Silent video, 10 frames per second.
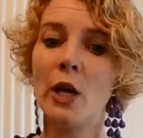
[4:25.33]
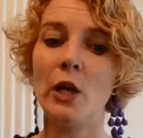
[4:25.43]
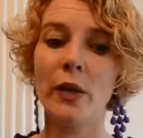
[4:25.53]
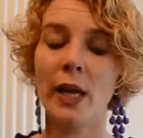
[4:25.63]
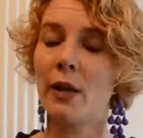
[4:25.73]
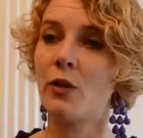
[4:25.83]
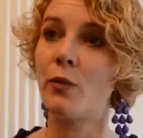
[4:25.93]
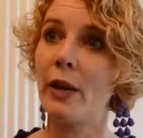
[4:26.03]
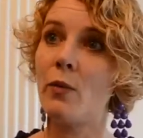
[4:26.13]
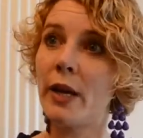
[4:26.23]
looking at
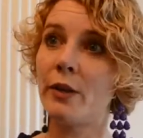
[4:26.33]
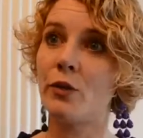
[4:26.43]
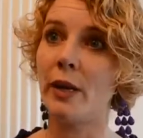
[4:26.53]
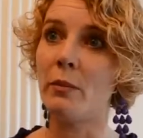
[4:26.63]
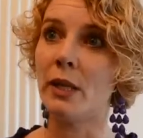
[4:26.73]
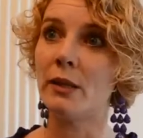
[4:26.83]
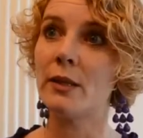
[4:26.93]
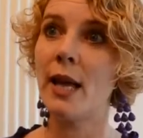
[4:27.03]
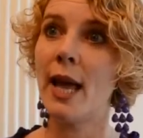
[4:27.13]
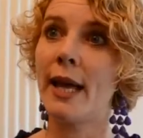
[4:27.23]
the rewind
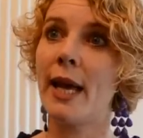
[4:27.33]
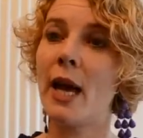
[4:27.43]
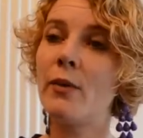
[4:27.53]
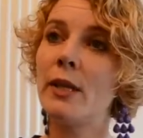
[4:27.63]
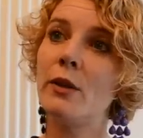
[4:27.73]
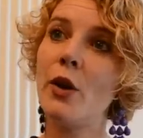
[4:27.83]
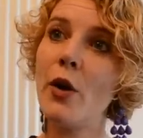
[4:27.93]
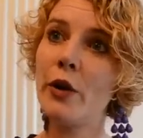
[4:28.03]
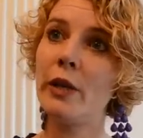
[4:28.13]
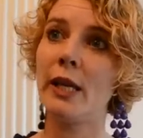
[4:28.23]
treatment and how it
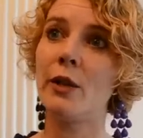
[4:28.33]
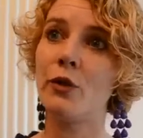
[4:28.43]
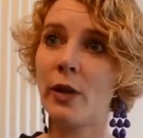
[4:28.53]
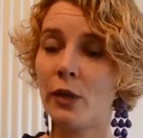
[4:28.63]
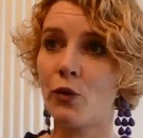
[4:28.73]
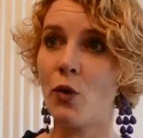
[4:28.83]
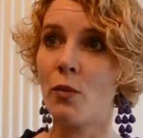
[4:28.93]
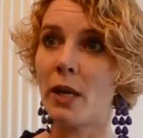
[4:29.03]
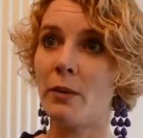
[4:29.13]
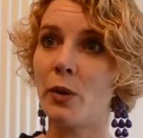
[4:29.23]
not only can treat trauma,